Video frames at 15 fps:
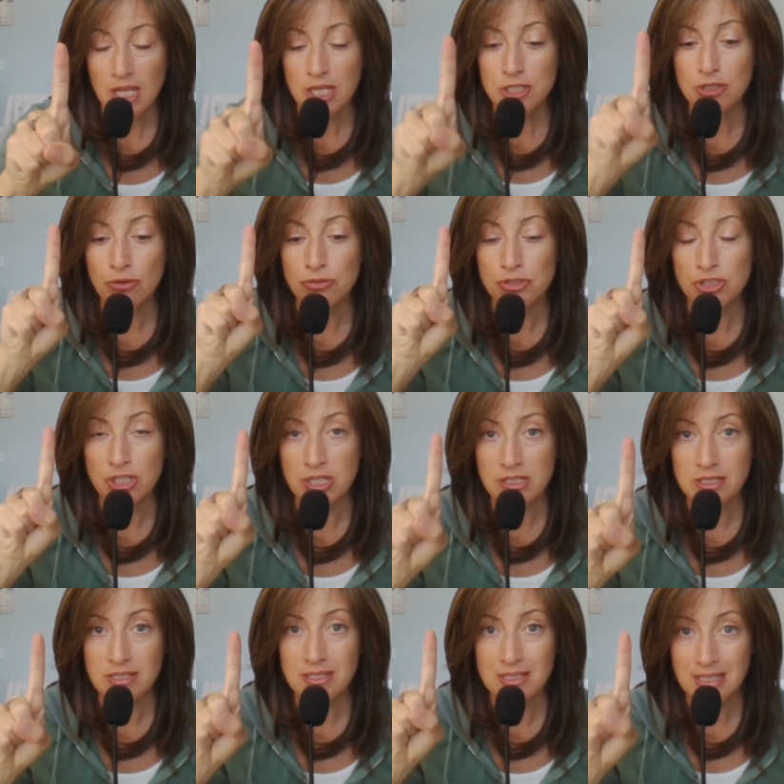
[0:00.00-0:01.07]
So
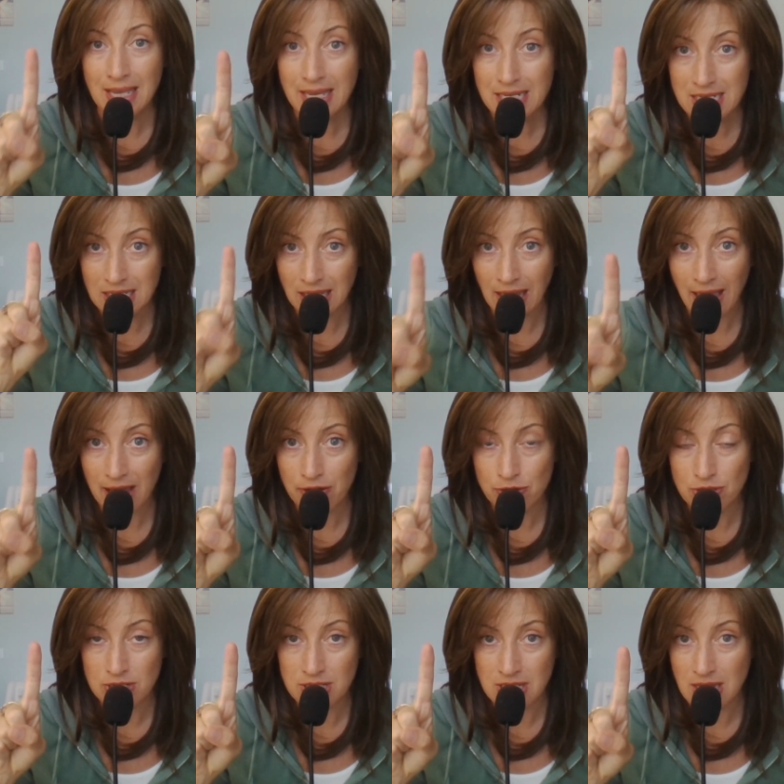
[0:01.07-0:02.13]
Jesus said to
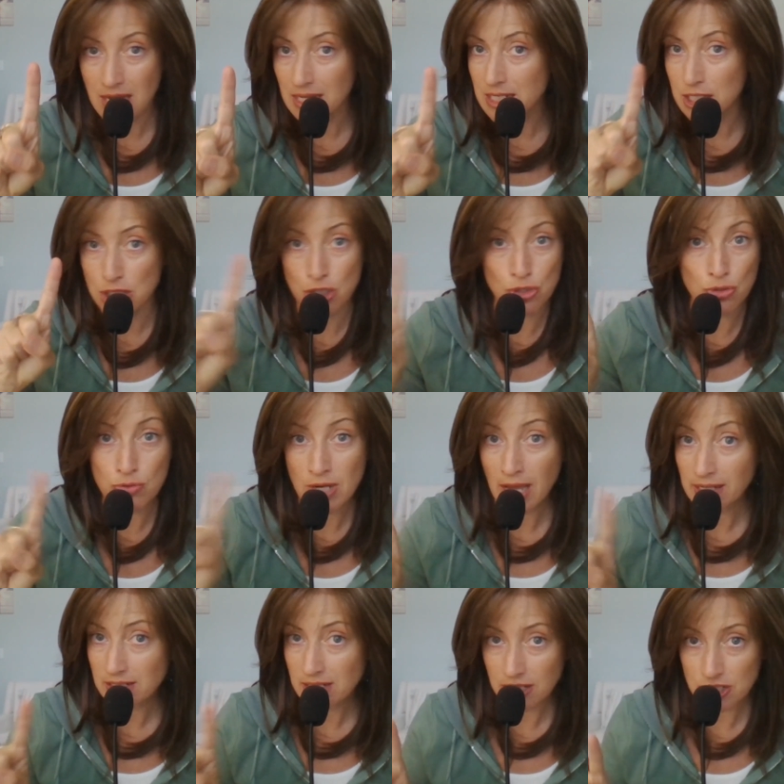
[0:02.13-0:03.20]
Laodicea, do
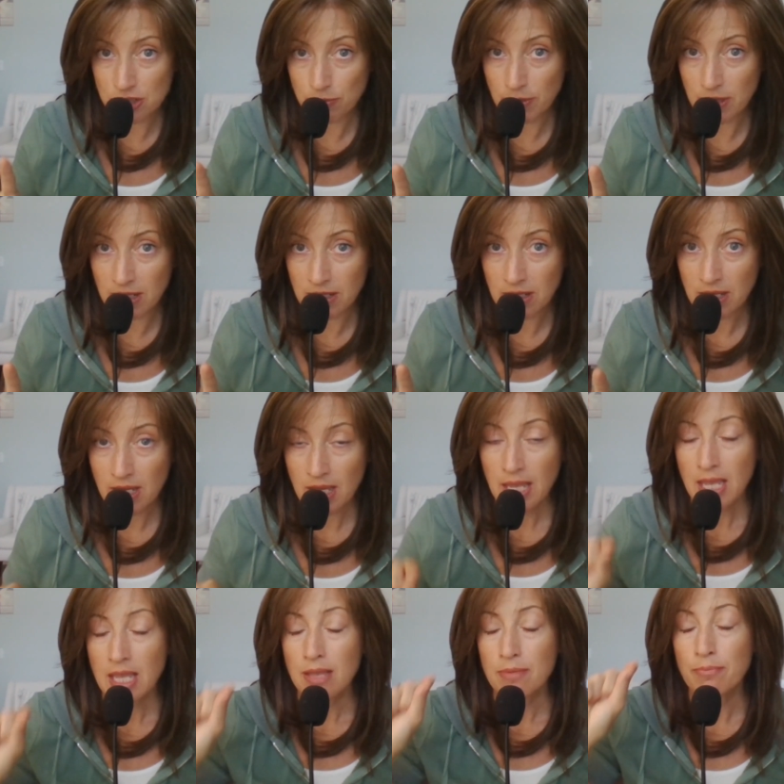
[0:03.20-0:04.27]
not touch me.
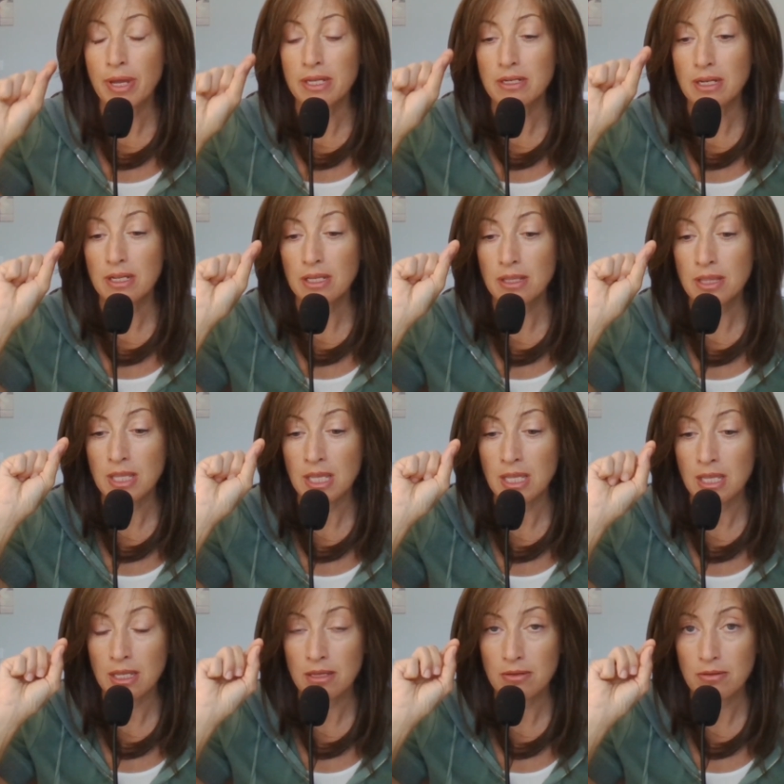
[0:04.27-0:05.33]
But the